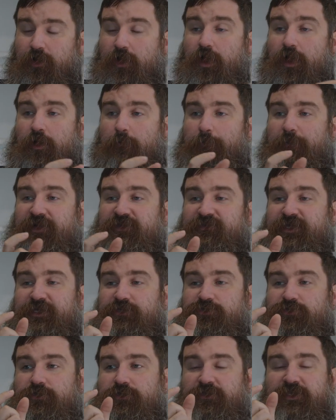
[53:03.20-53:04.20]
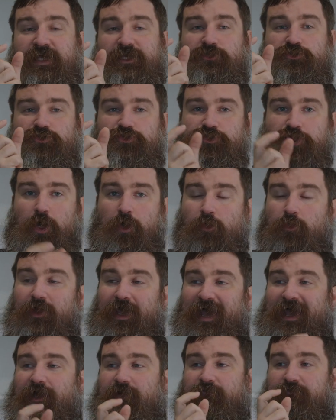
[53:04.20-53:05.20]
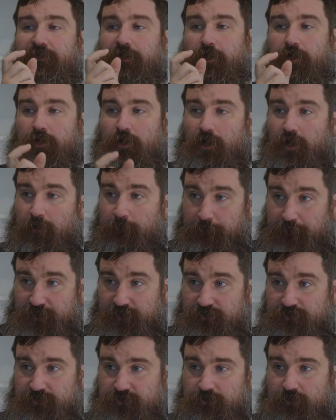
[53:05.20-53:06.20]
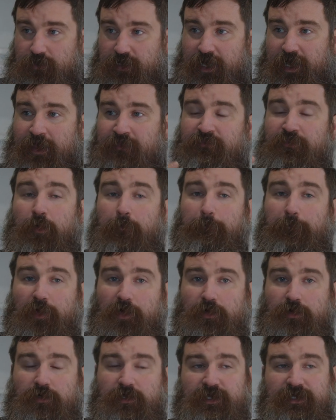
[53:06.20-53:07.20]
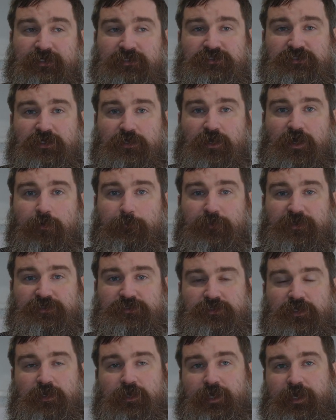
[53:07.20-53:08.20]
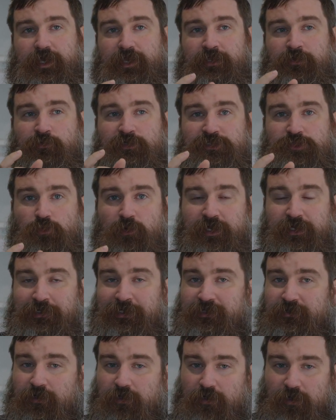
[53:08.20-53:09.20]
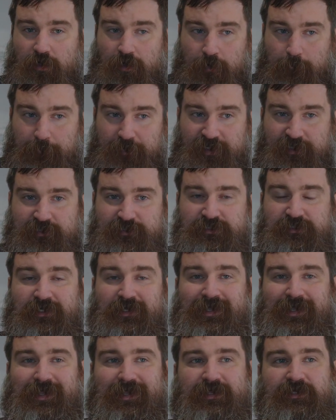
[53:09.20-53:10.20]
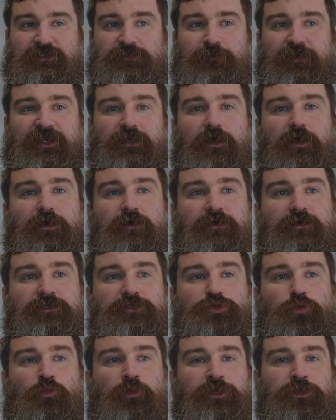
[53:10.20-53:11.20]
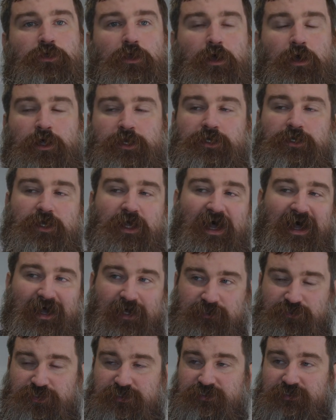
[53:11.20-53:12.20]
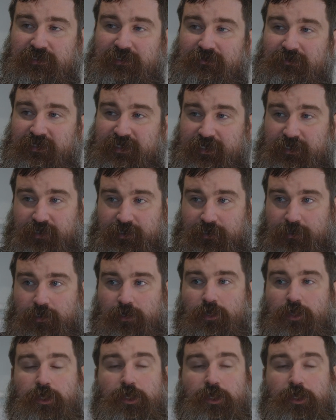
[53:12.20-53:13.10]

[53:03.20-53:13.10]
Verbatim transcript: They're seeing something. They don't have the compass. And the book is the compass. And the reason why you need the compass is because when you're unconsciously leading,